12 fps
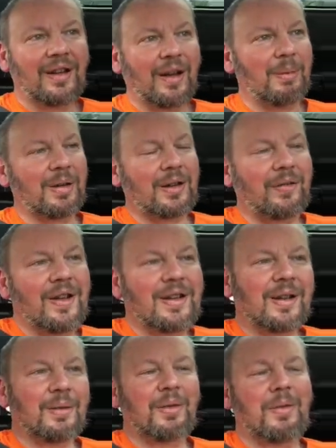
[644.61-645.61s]
I must have
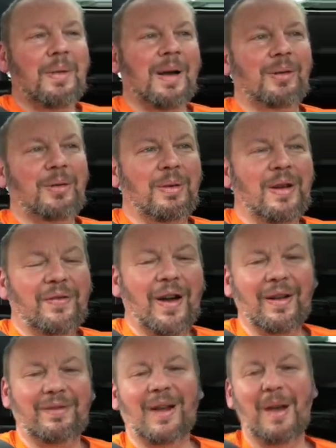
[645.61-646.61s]
ended up with about
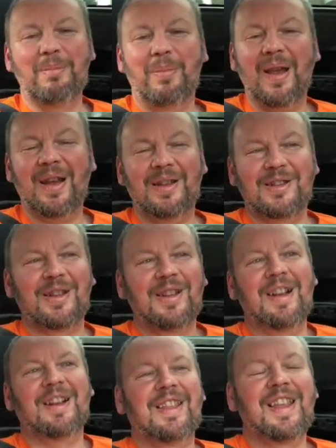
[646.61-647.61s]
25 damn pictures
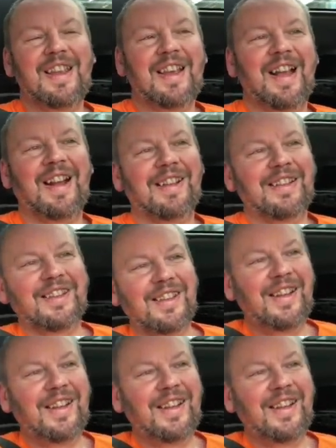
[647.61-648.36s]
in the end.